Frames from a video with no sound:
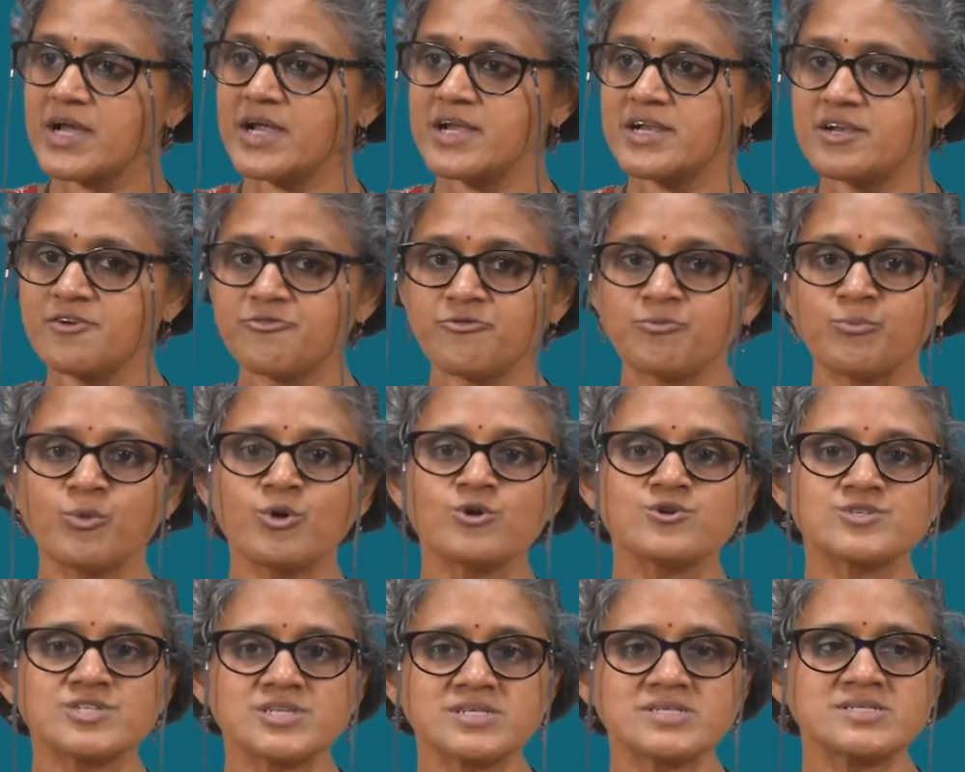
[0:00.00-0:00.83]
kind of
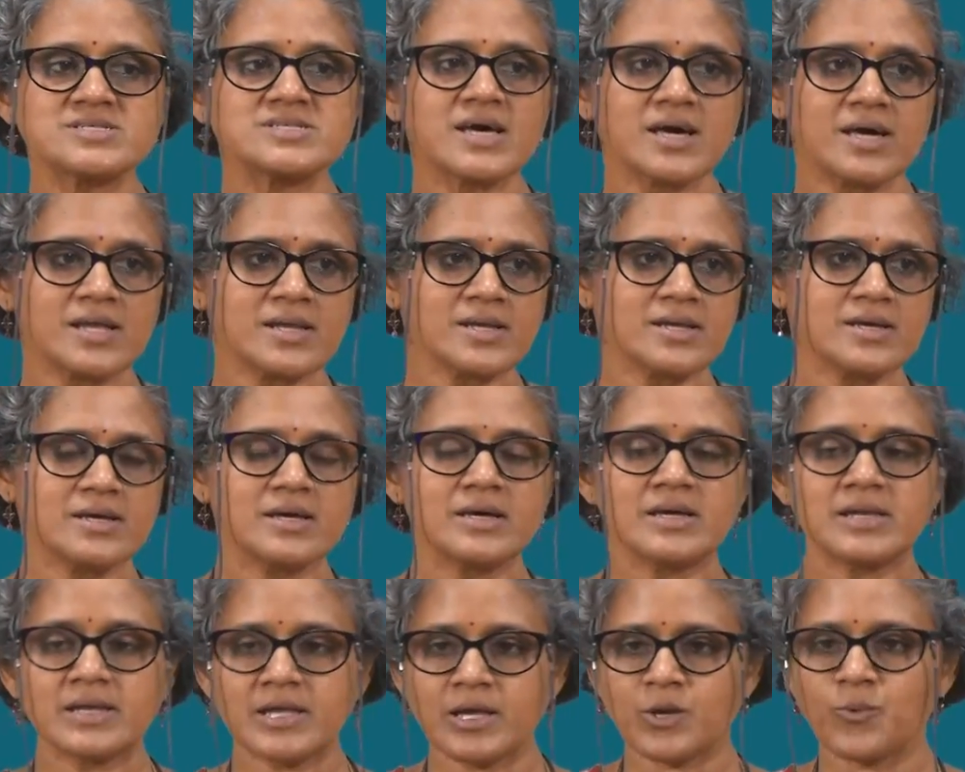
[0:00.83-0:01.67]
motions are
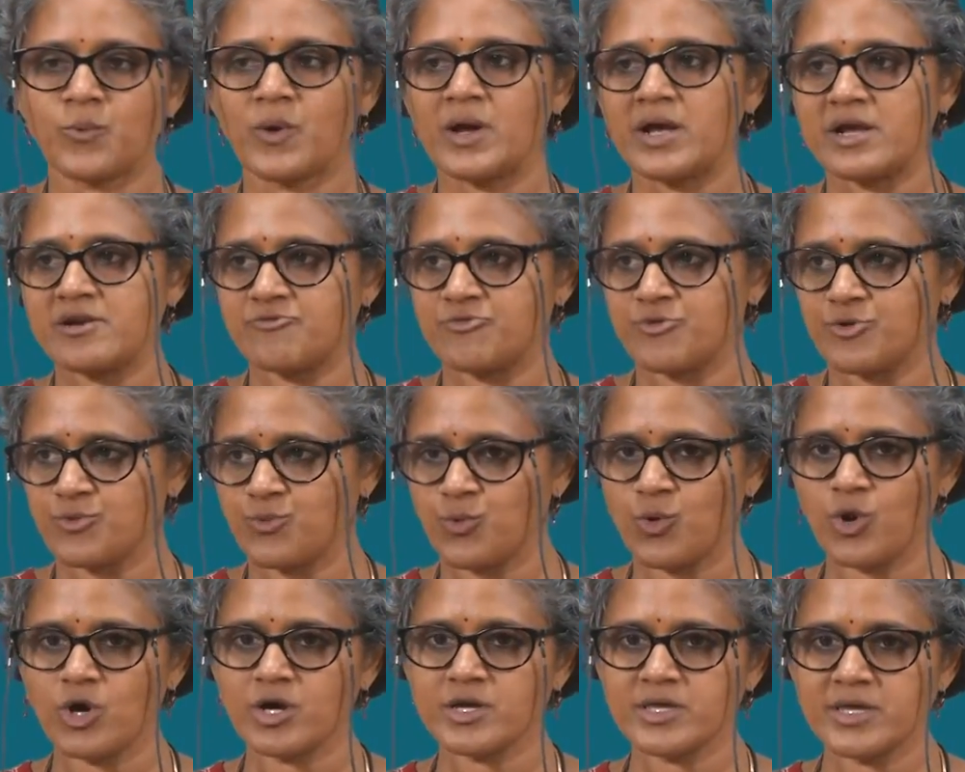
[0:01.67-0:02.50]
required for
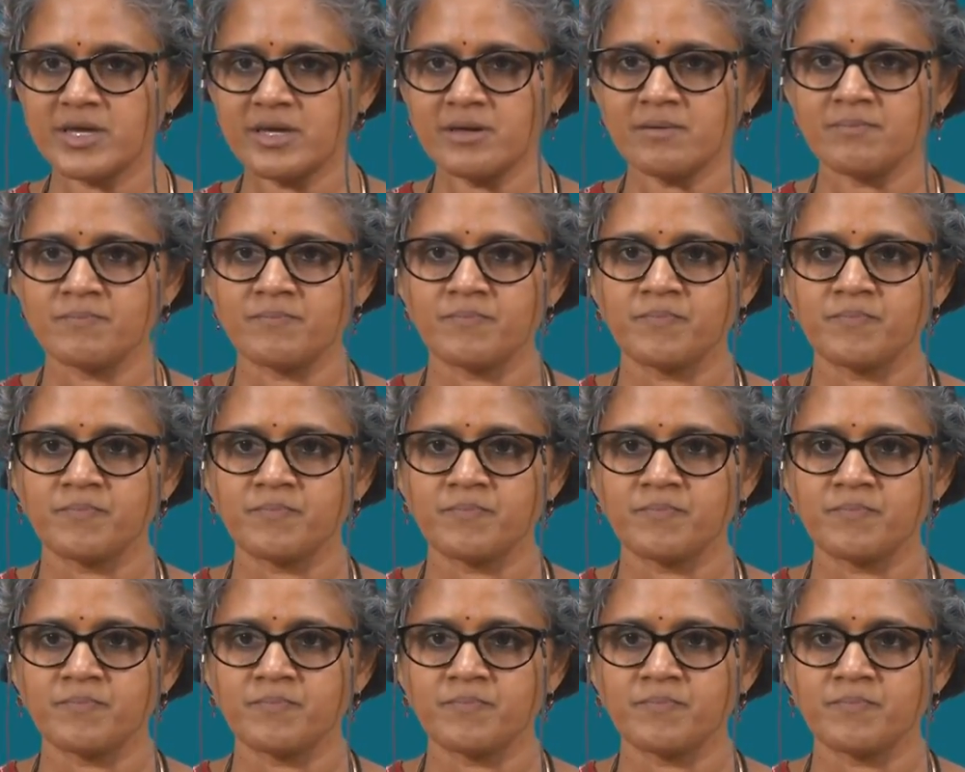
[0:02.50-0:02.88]
walking